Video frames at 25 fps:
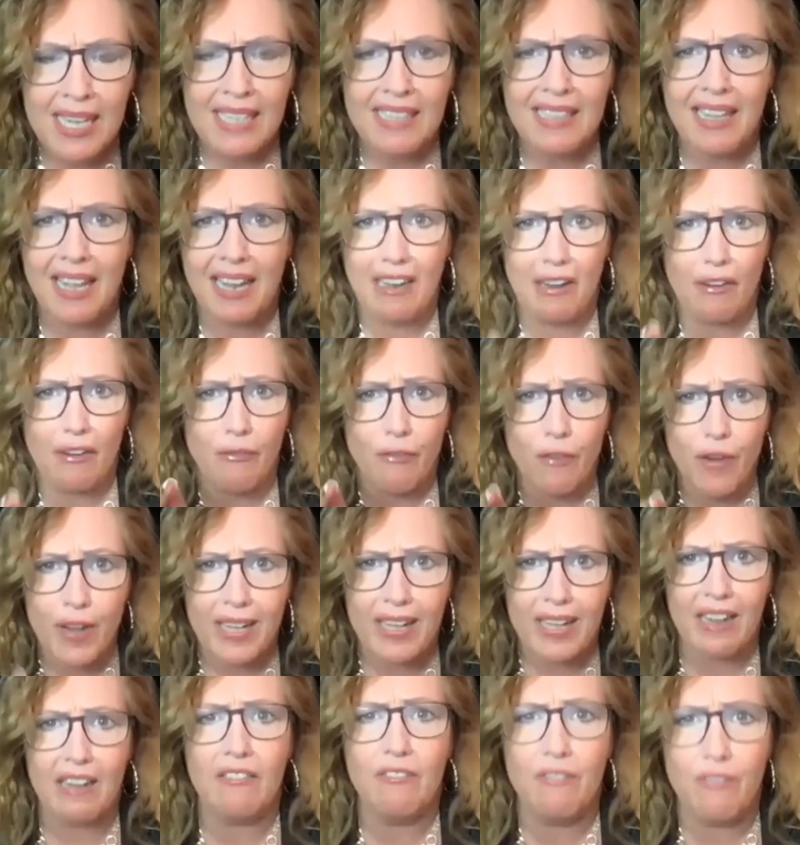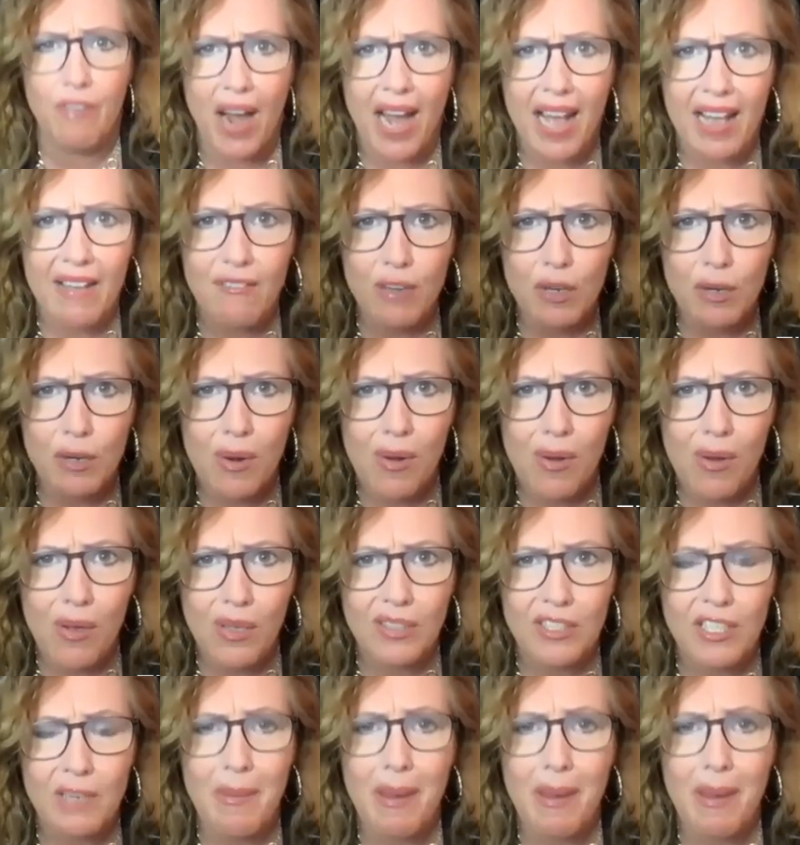like a freaking five year old.